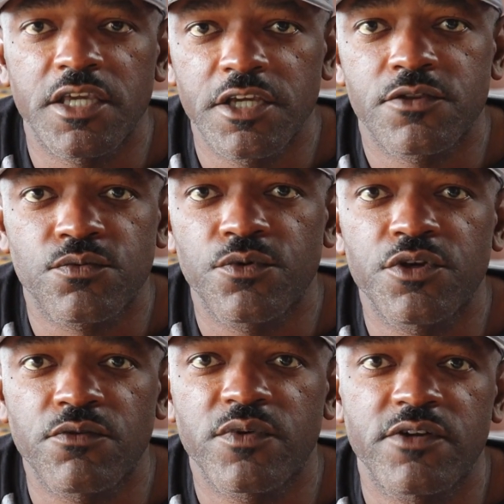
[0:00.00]
get through
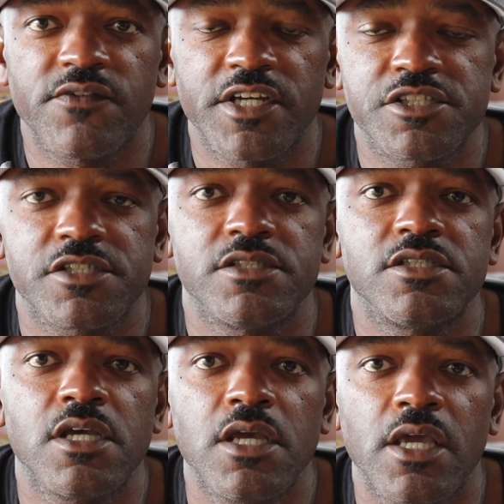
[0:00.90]
your
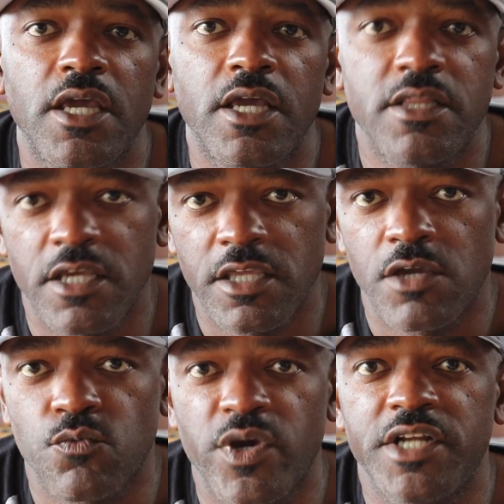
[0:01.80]
renovations and then
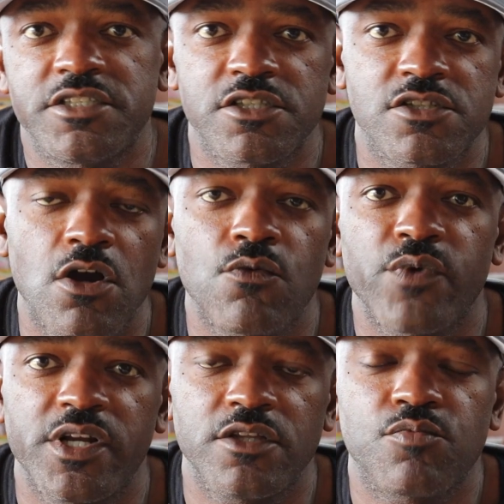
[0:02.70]
get ready to start
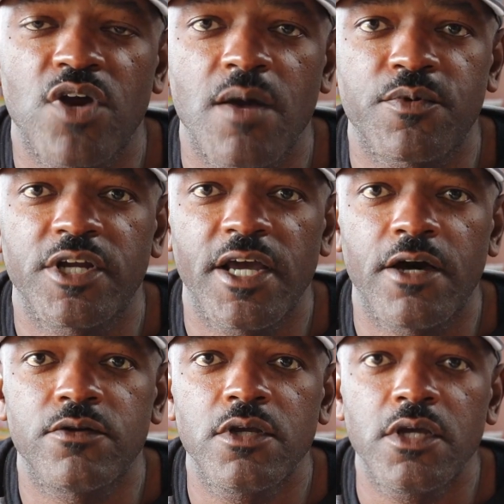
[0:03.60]
renting the property
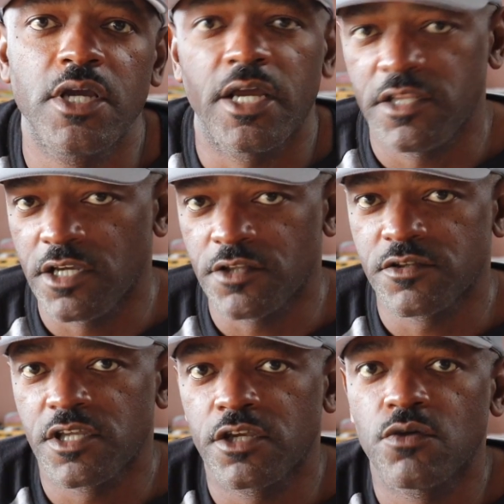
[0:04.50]
out. And the
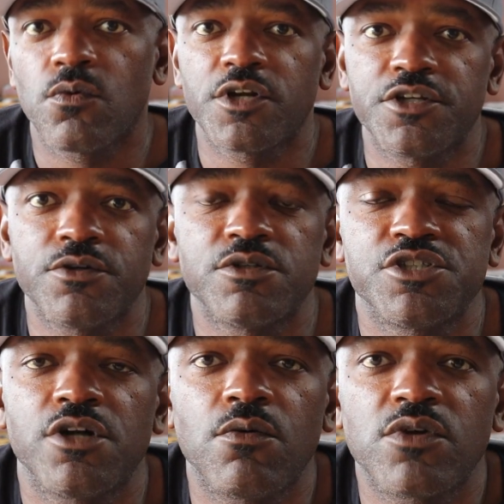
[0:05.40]
other thing you want to do
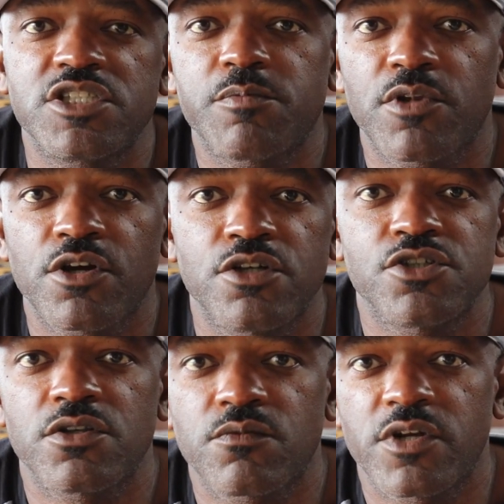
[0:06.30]
is you don't want to
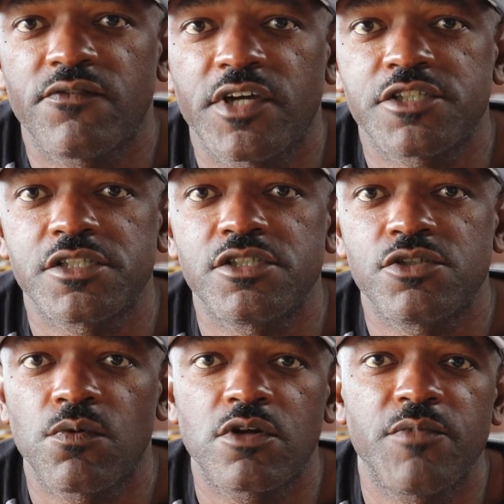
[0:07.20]
splurge on the
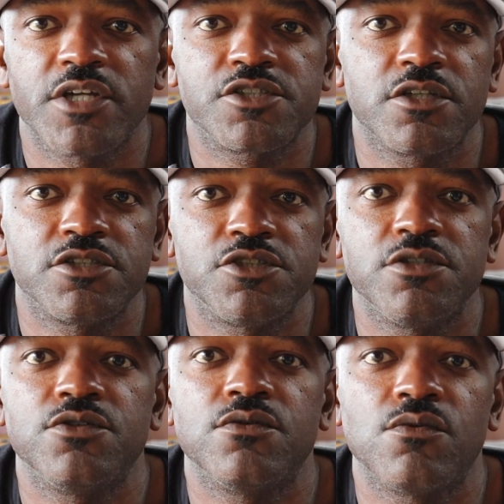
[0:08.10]
renovations. You want to make sure that you
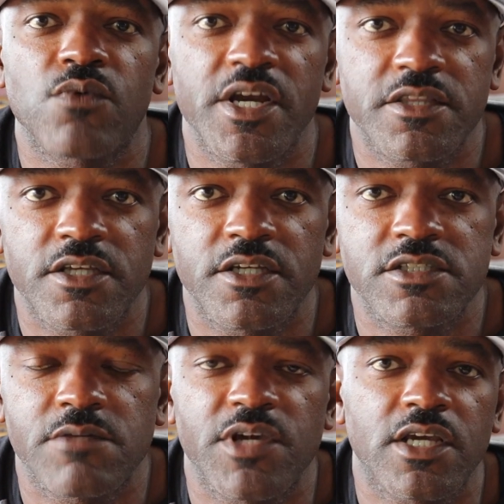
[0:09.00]
do the right
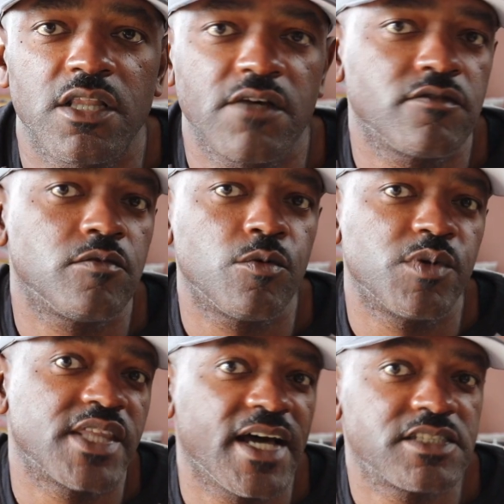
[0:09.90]
things to make it livable,
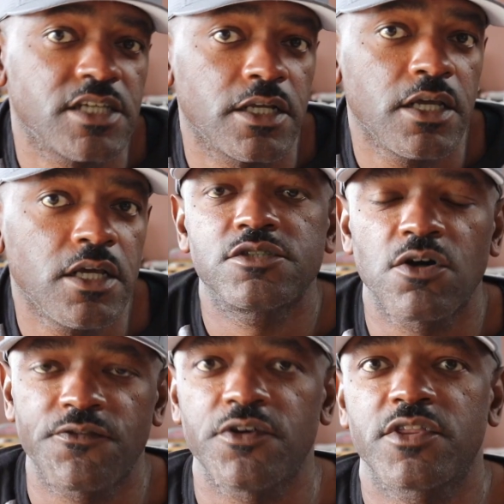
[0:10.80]
but that's it.
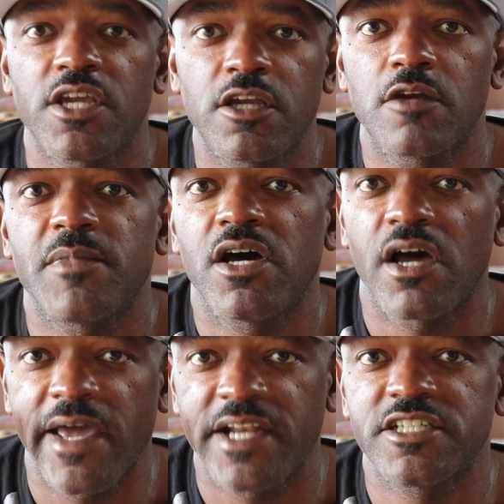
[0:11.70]
So if you're thinking
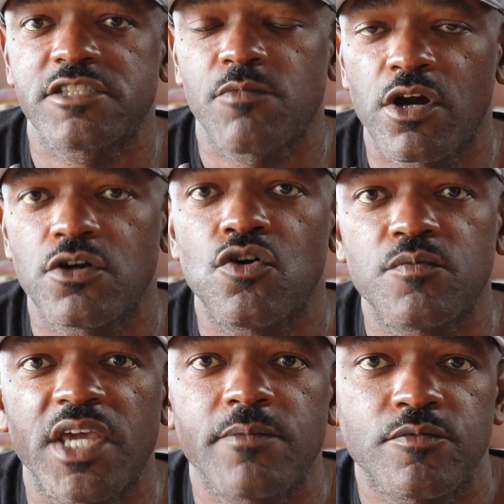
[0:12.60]
about adding smart
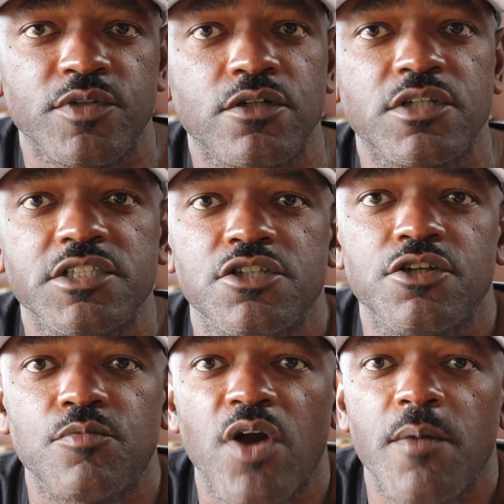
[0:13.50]
home capability
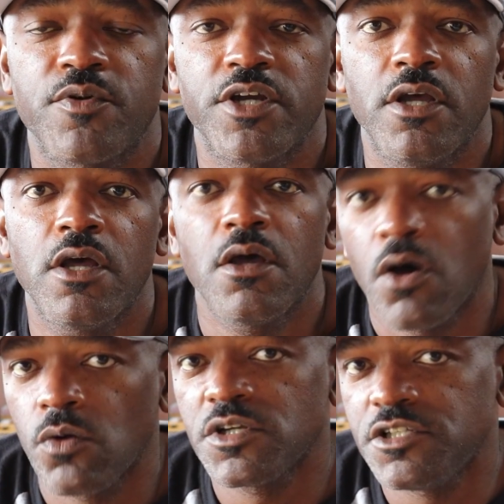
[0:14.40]
to your property,
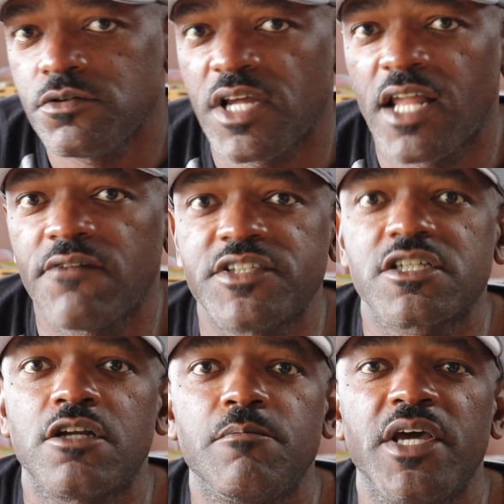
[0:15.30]
only do that if
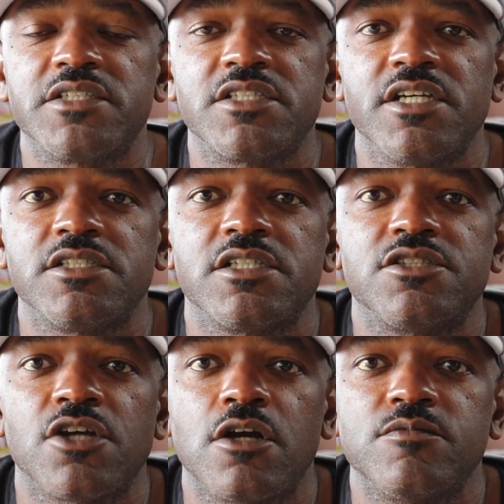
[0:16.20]
it's going to make sense
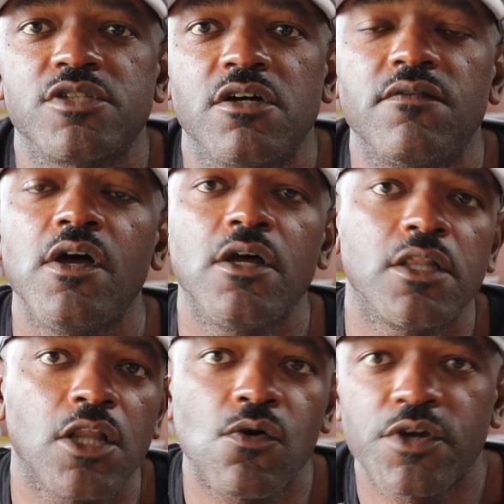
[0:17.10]
in terms of
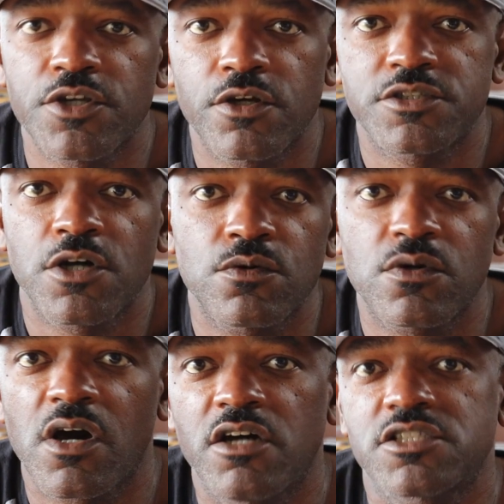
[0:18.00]
lowering your
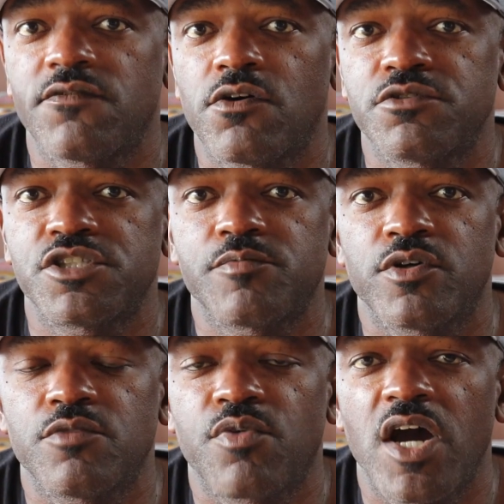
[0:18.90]
total cost of ownership
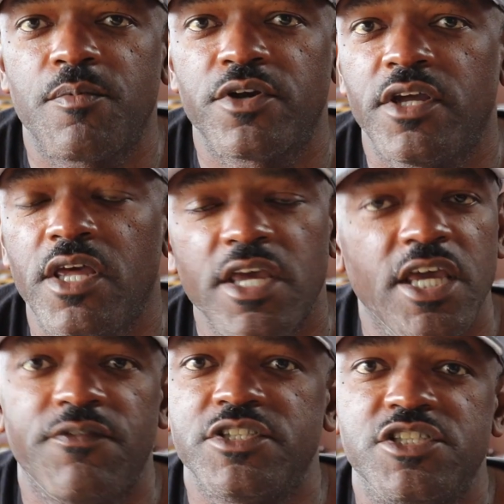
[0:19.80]
on the property.
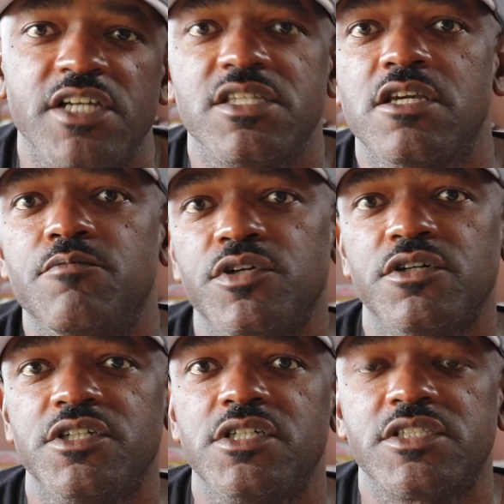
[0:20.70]
If it's just the
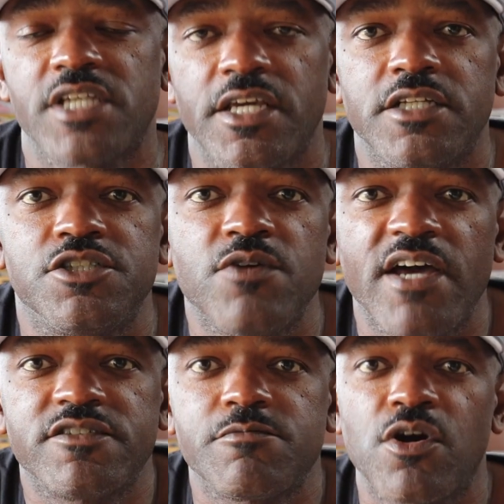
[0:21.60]
ability to say that you
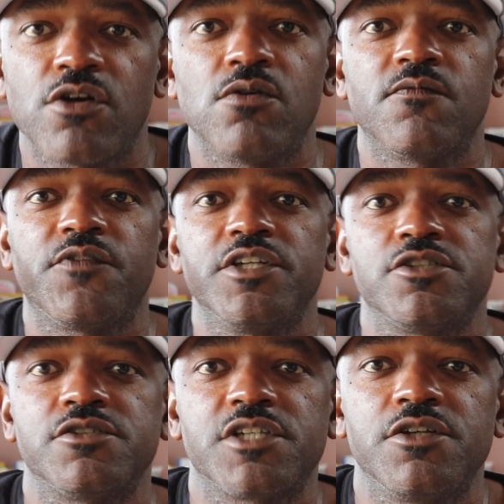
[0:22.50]
have smart home
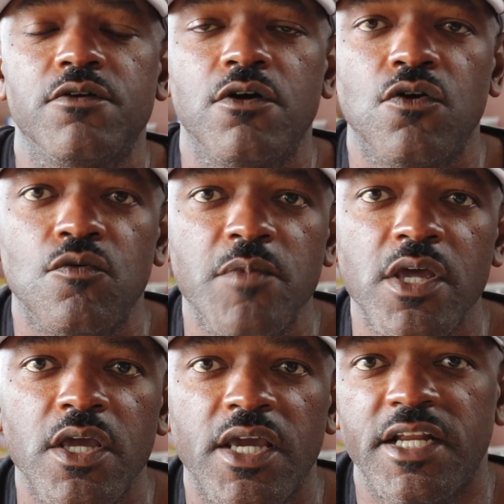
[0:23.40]
features in your home
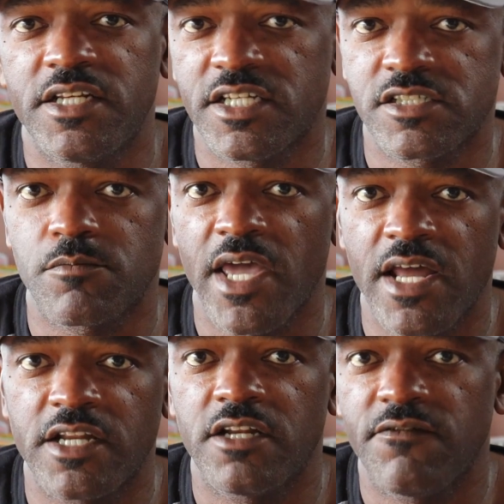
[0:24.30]
and it doesn't
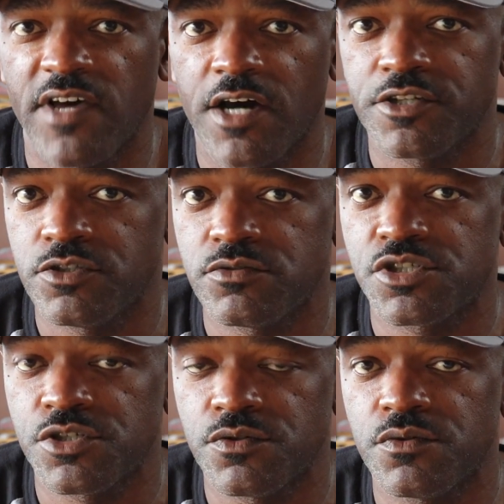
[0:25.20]
add any value
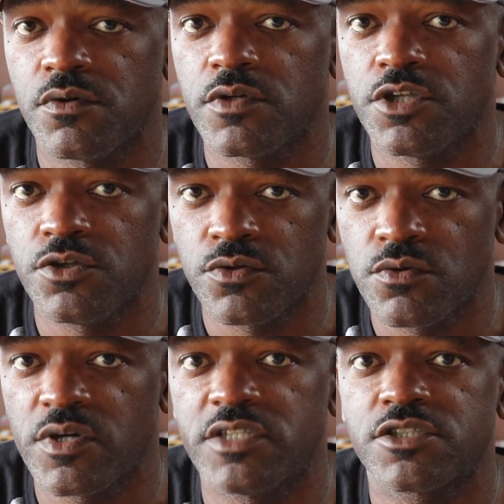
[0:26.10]
to
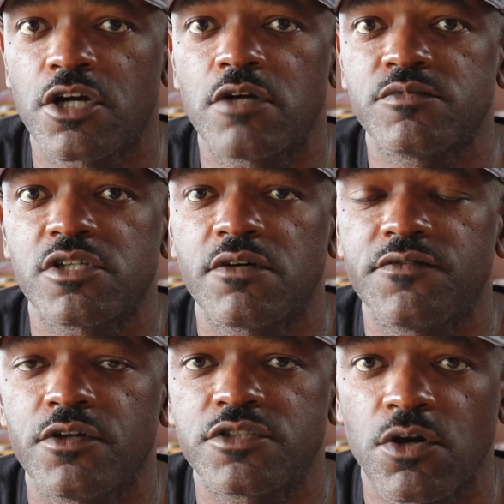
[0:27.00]
you in terms
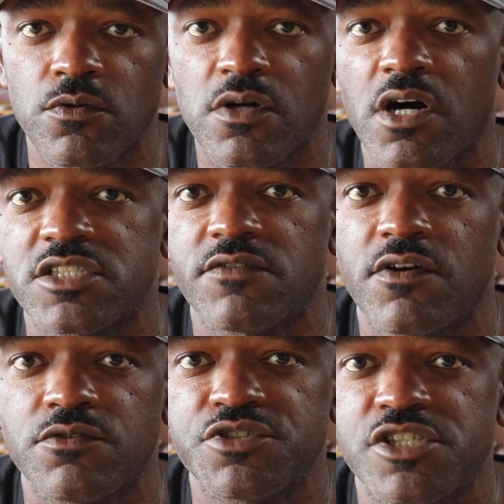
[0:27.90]
of your total cost of
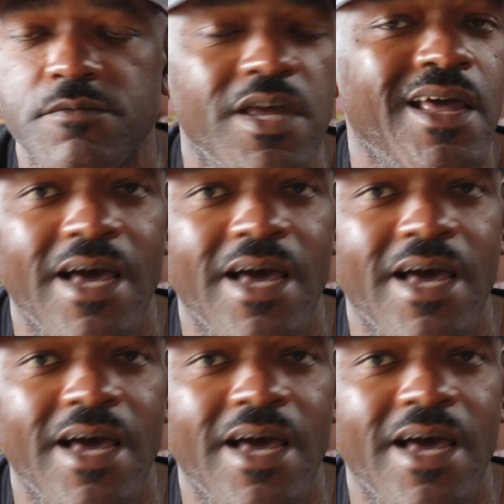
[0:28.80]
ownership,